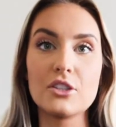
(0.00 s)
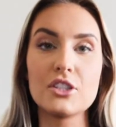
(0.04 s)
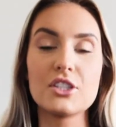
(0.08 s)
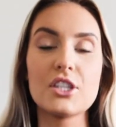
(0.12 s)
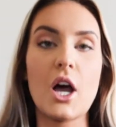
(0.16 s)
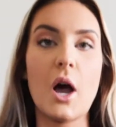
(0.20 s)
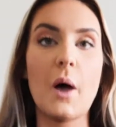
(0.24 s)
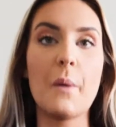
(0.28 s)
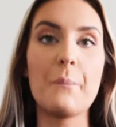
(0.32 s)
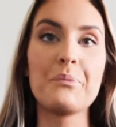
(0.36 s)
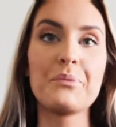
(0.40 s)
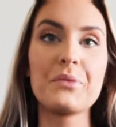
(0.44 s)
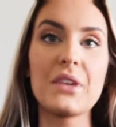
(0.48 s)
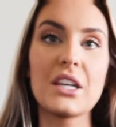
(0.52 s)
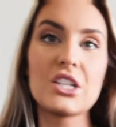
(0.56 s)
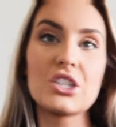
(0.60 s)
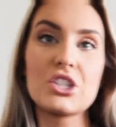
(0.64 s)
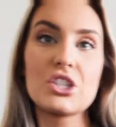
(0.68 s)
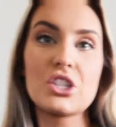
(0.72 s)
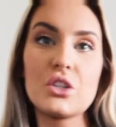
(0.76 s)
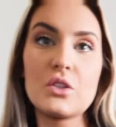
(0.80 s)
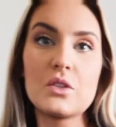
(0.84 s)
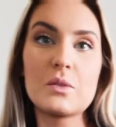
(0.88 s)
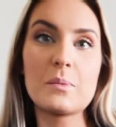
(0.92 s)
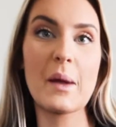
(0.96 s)
So
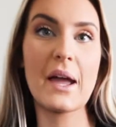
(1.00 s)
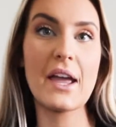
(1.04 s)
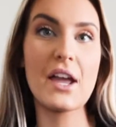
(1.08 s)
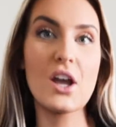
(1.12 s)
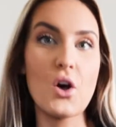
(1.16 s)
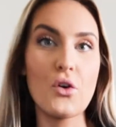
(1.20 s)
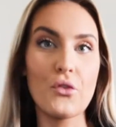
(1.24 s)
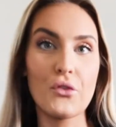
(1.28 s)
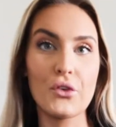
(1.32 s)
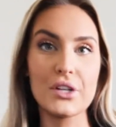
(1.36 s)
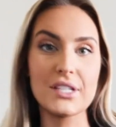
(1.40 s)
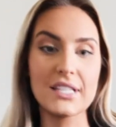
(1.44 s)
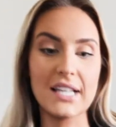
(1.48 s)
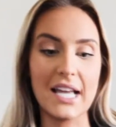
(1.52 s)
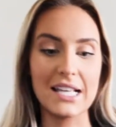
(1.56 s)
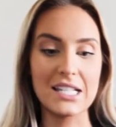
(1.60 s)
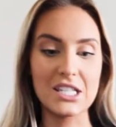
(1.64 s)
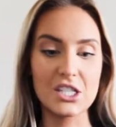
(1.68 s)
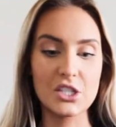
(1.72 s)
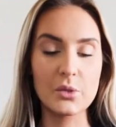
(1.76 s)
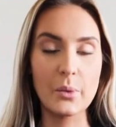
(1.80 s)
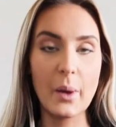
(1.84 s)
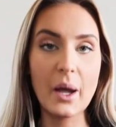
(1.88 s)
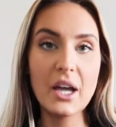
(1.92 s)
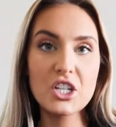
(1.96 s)
excuse my
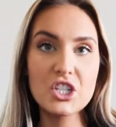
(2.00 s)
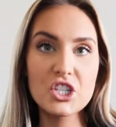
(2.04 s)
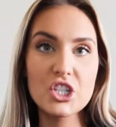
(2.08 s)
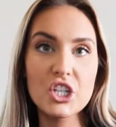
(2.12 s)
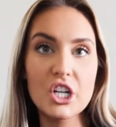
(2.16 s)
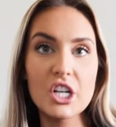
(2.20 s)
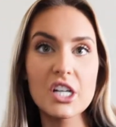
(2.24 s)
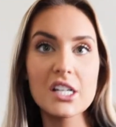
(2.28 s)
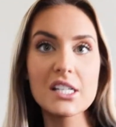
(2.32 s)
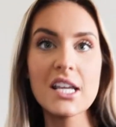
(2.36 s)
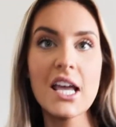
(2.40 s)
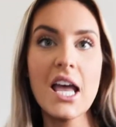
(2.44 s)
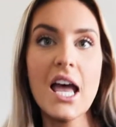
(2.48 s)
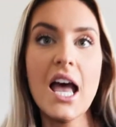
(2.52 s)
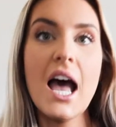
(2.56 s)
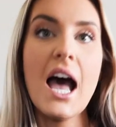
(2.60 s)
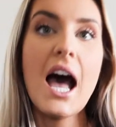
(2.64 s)
oversized sweatshirt.